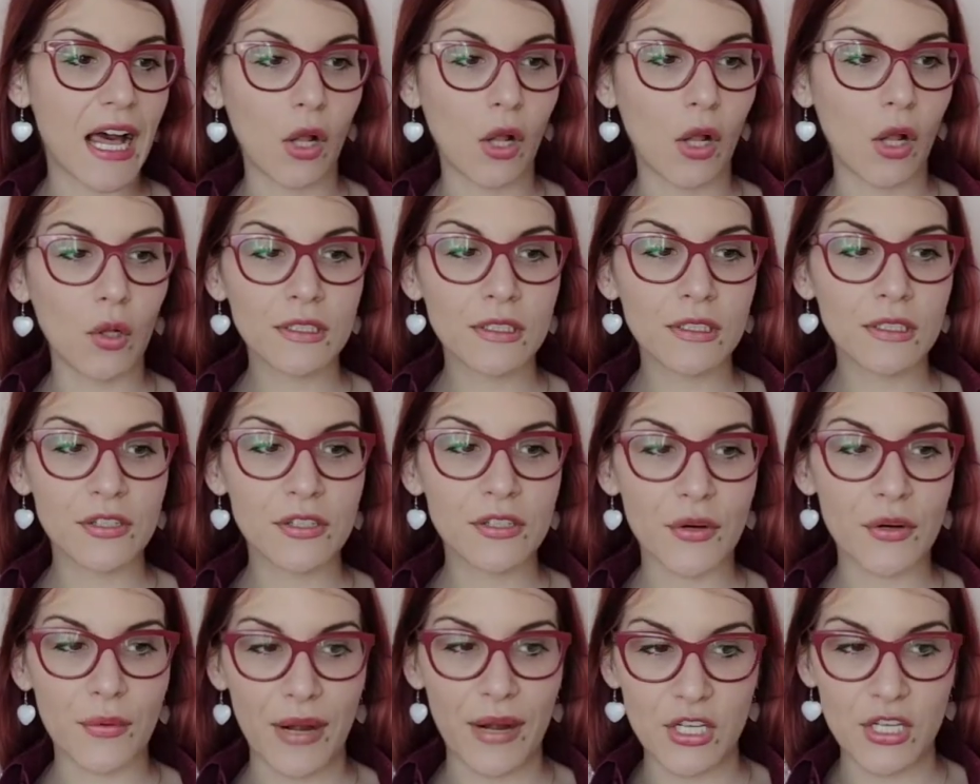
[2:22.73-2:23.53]

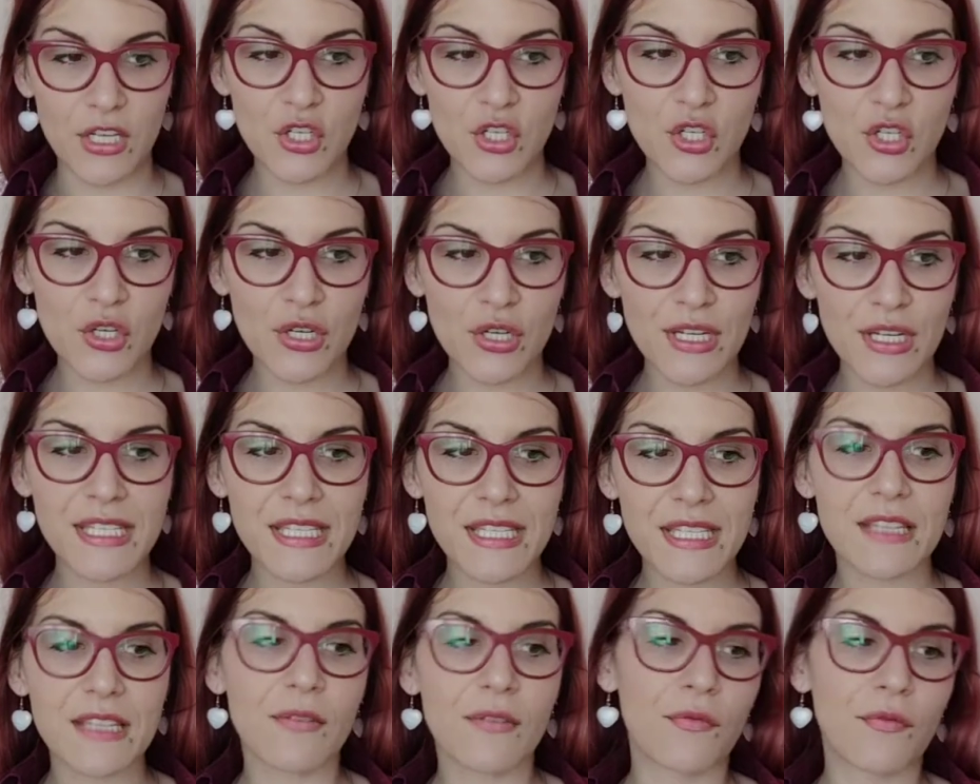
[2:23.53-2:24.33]

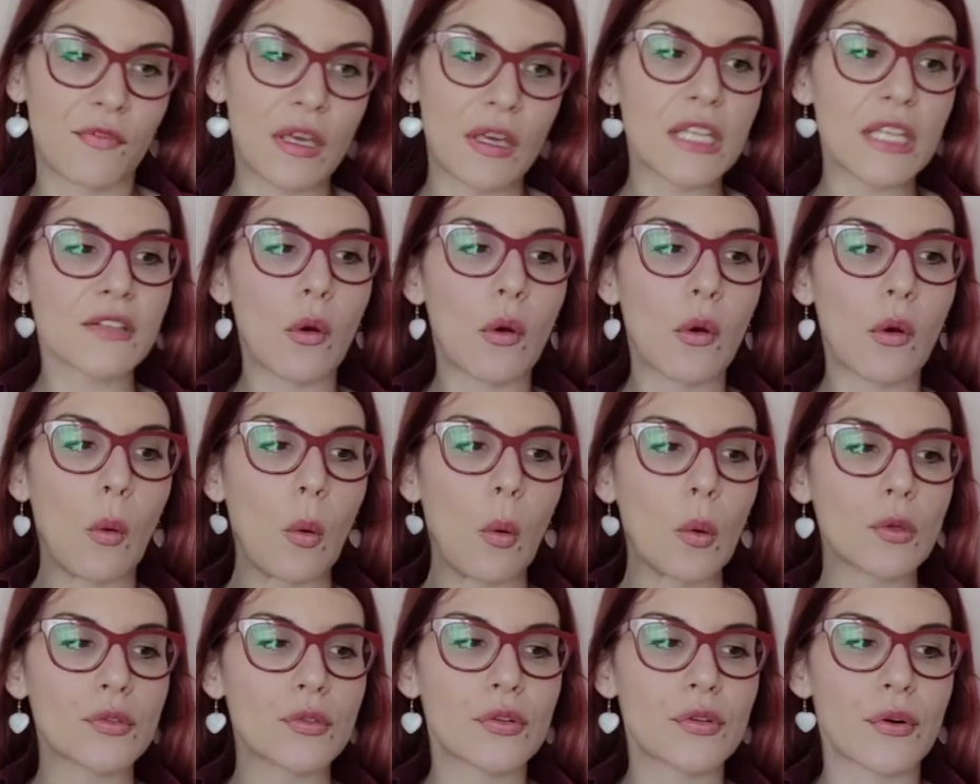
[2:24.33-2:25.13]
Alterationist, fit,
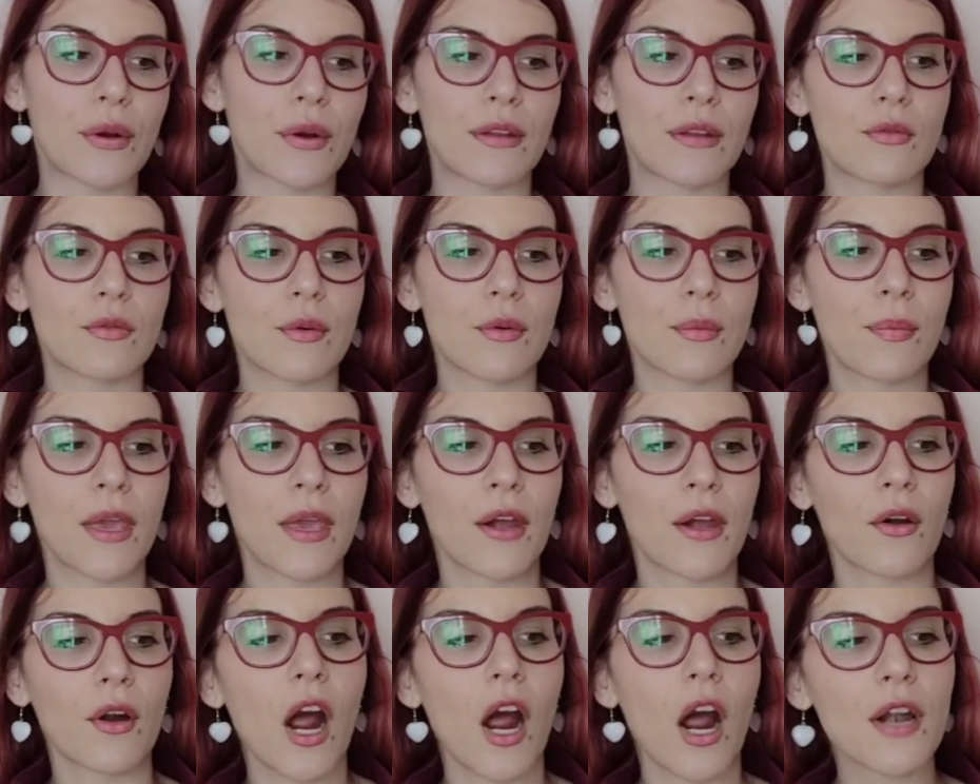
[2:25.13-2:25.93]
alter and
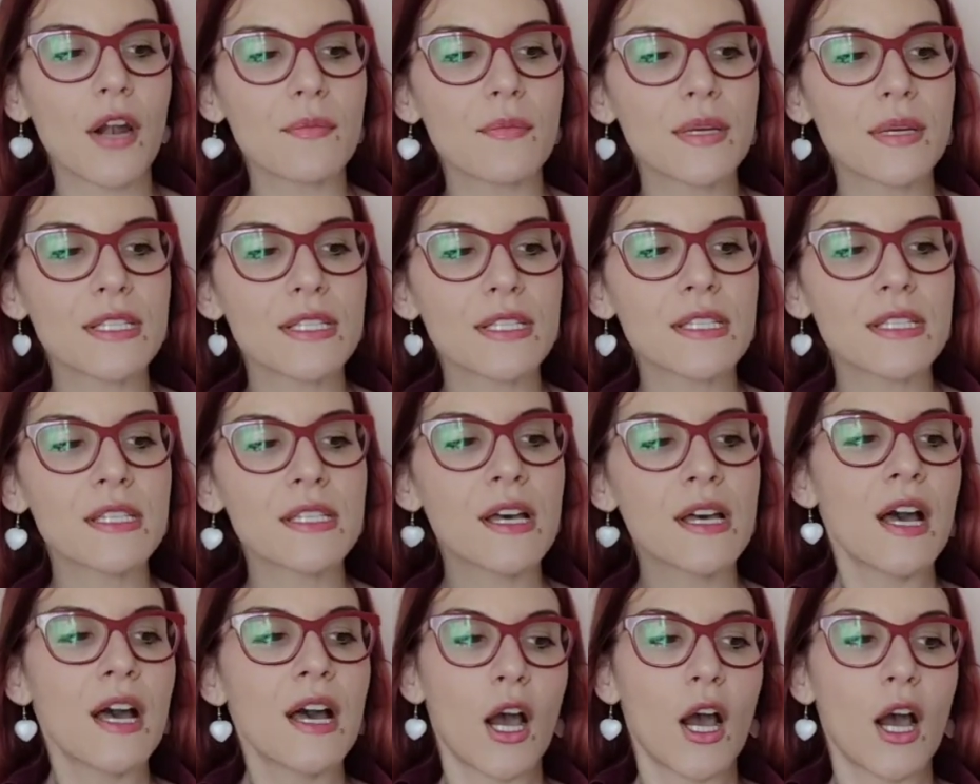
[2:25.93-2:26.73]
repair garments
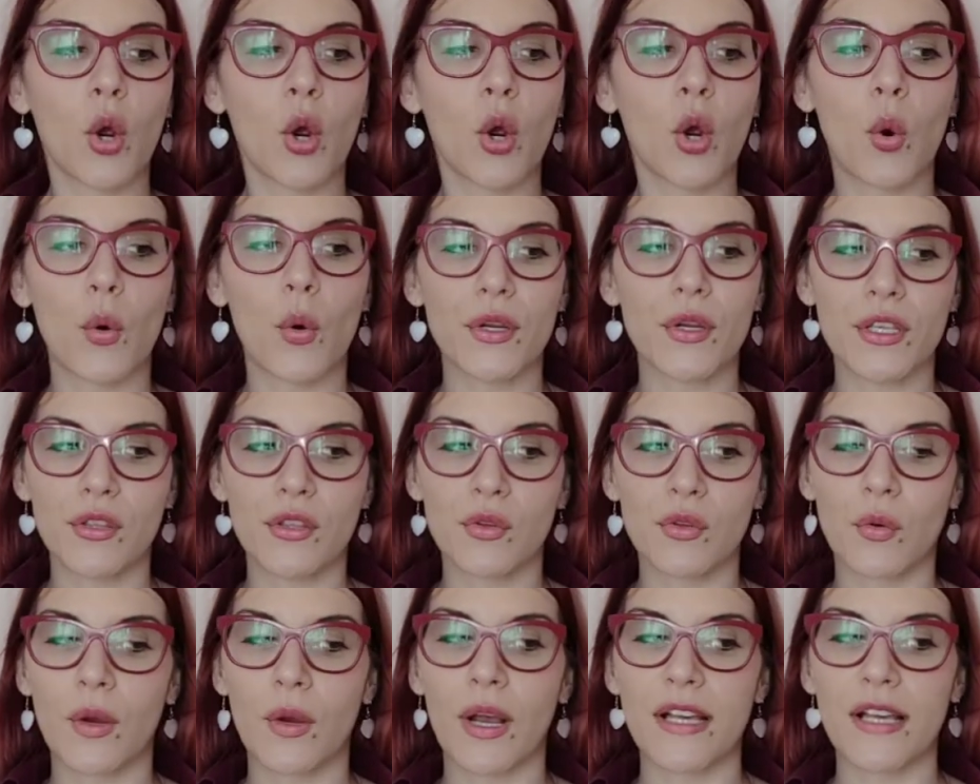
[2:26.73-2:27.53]
according
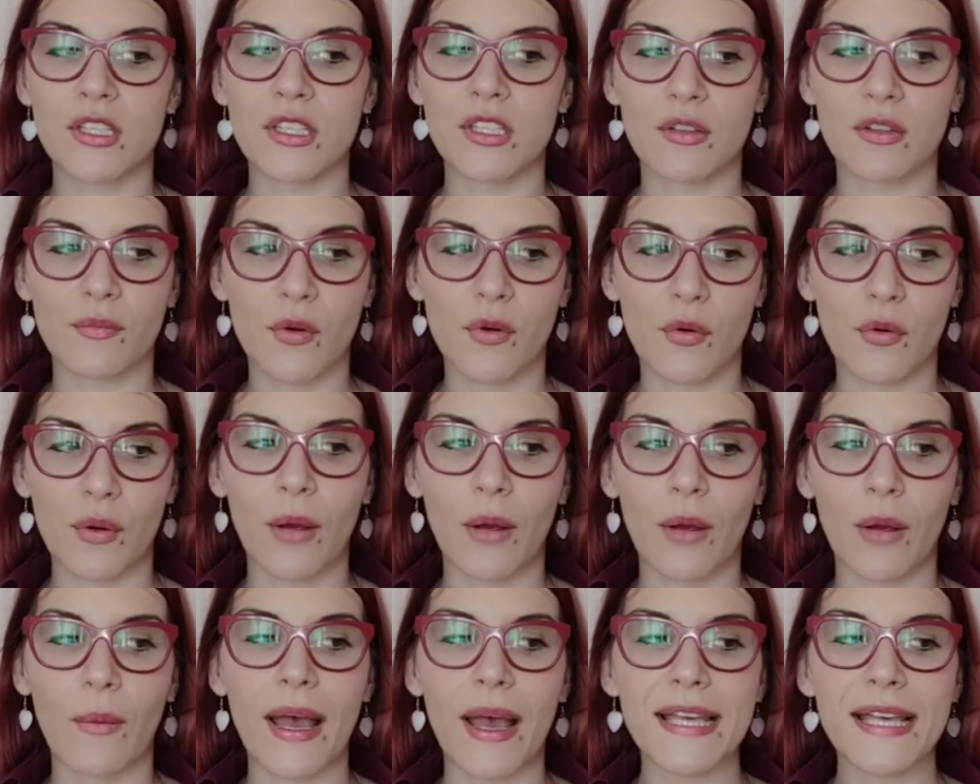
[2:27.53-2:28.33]
to customer
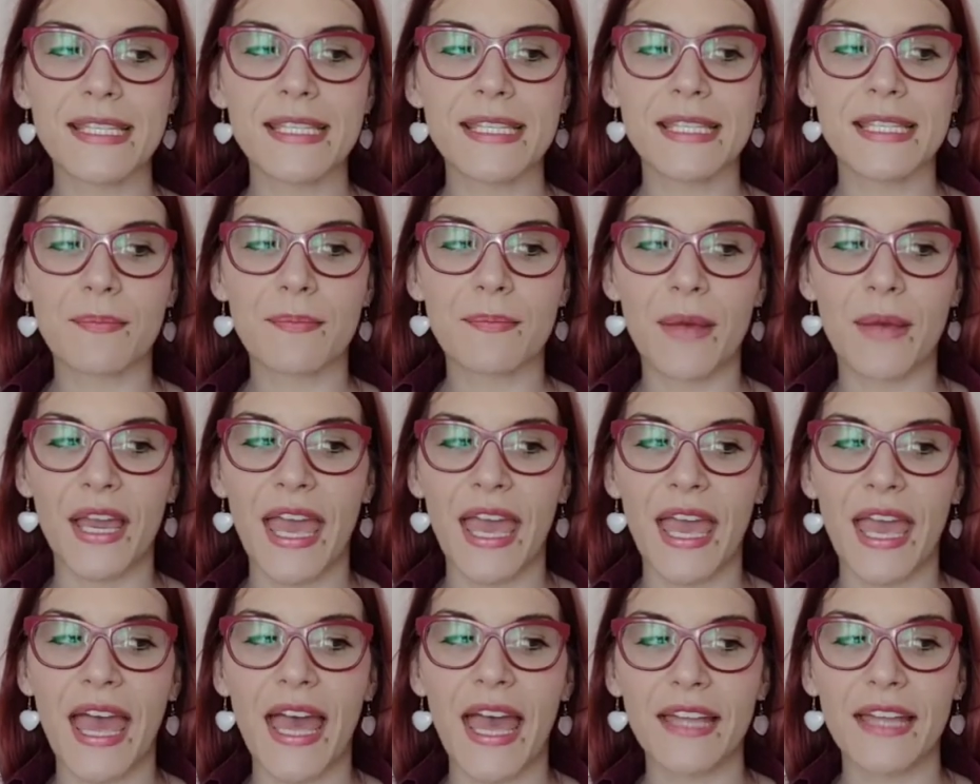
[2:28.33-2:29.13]
requests by
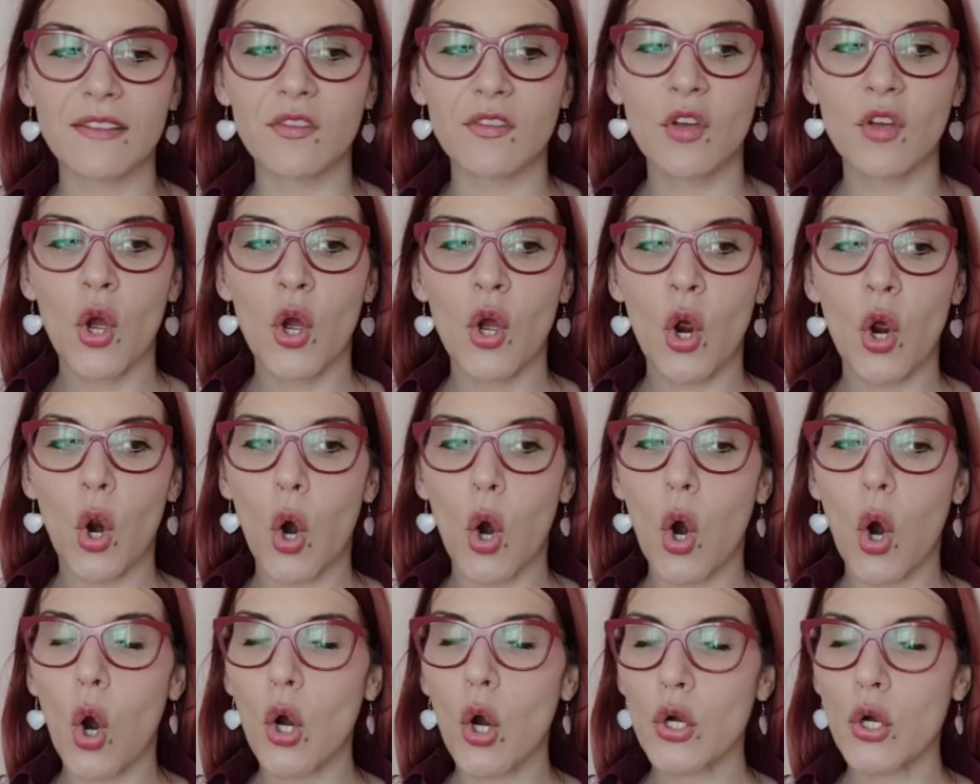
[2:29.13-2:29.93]
hand
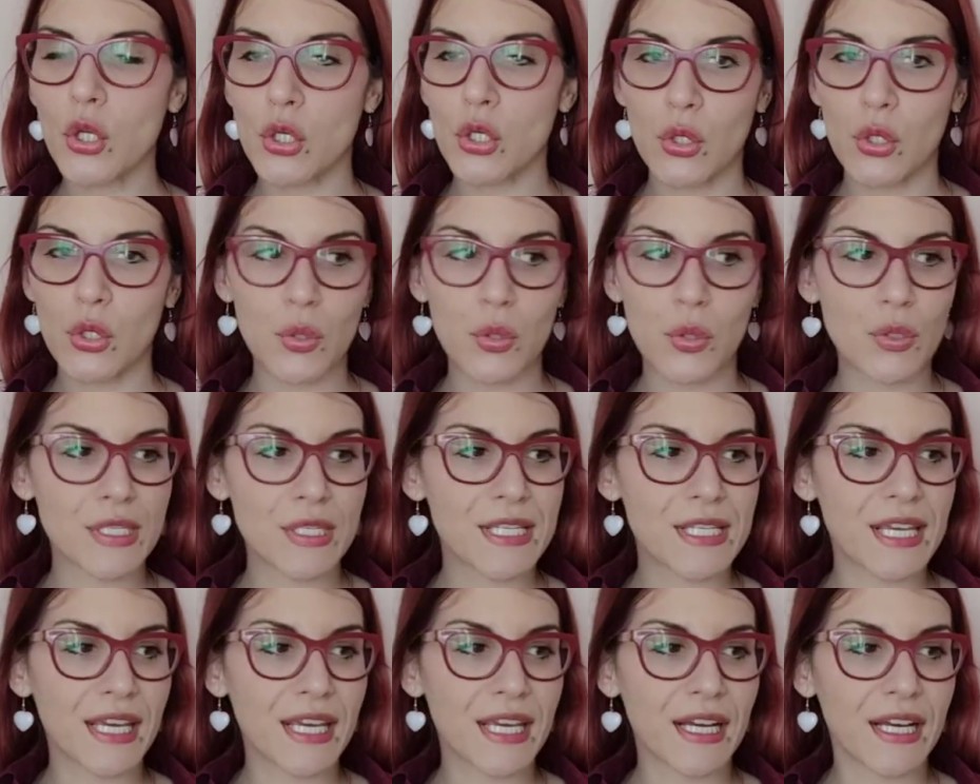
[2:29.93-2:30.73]
or
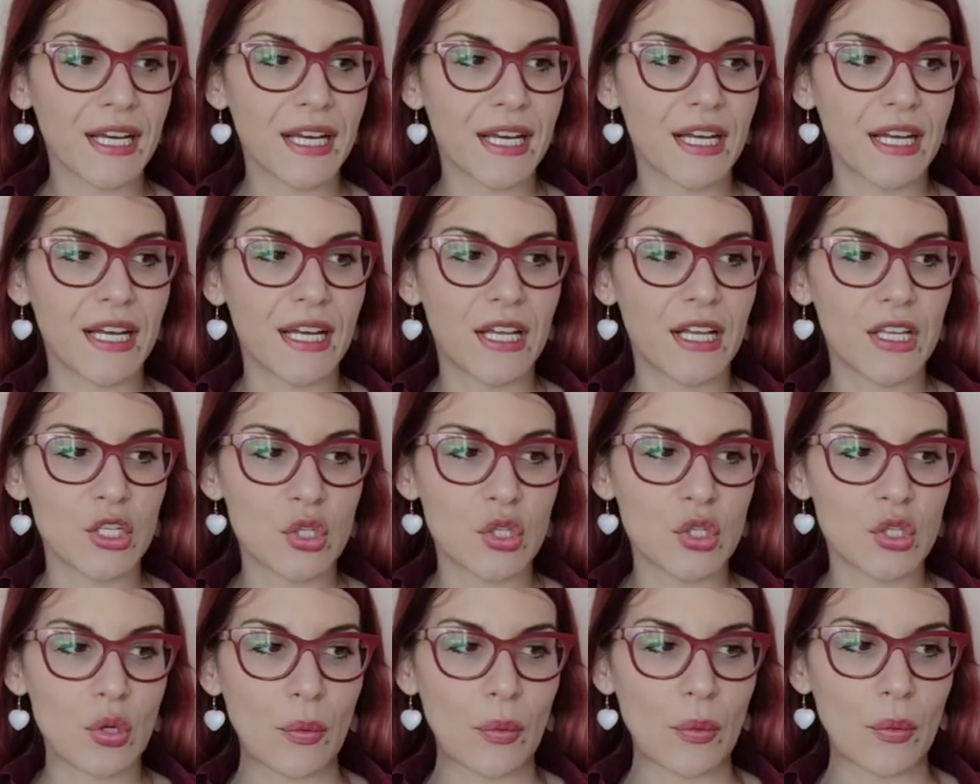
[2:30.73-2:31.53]
using
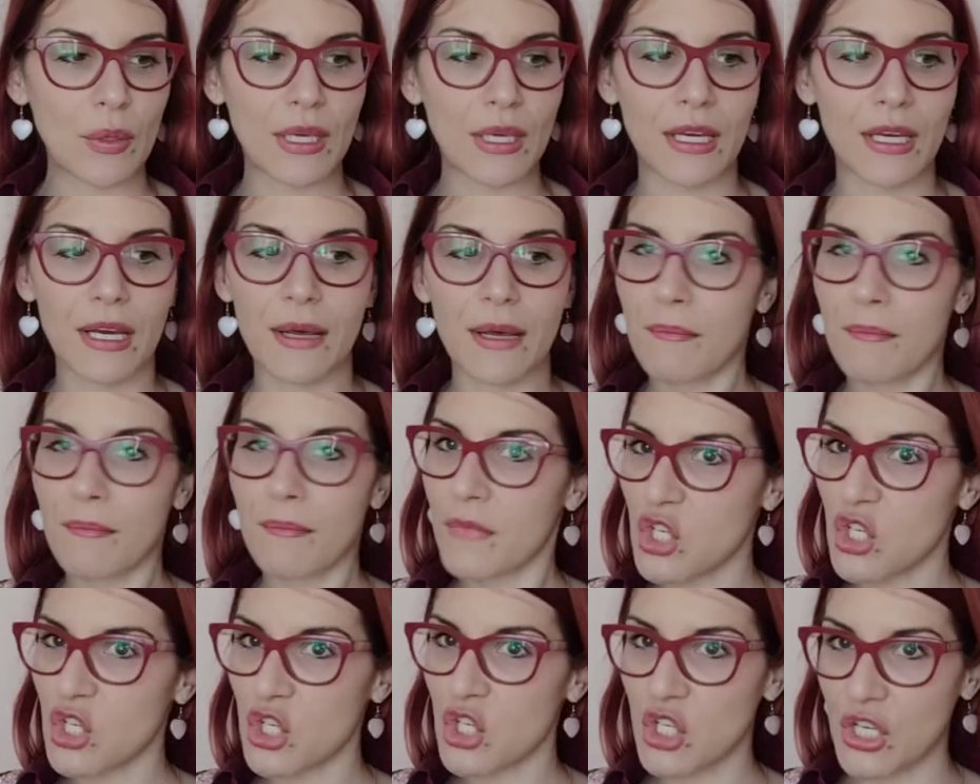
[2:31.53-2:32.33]
sewing
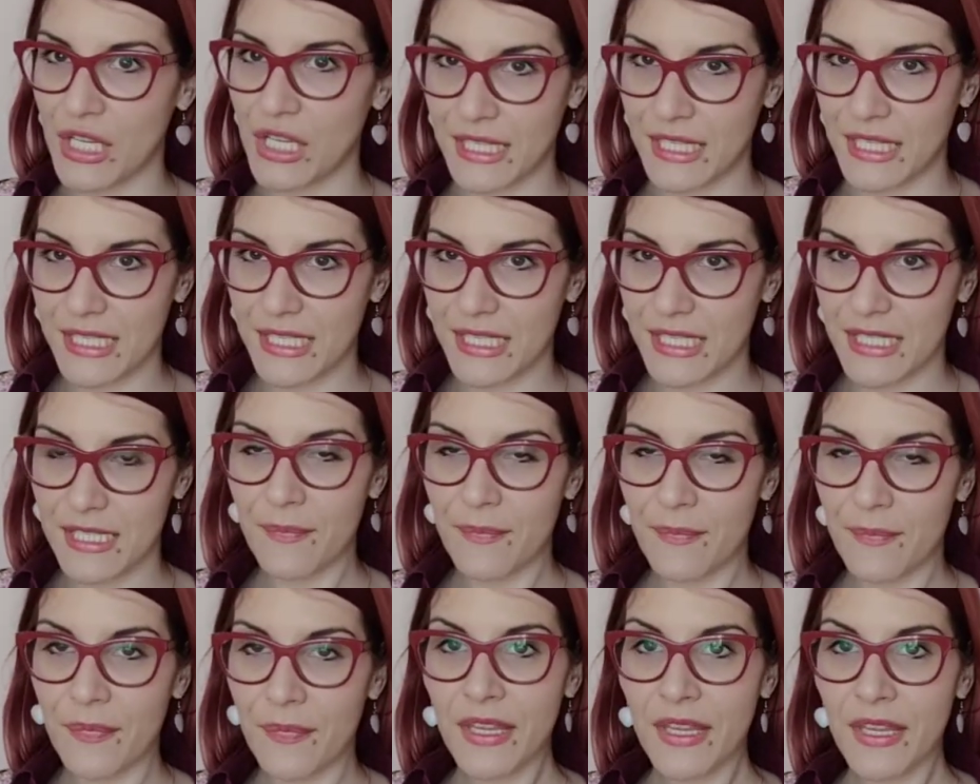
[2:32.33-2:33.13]
machines.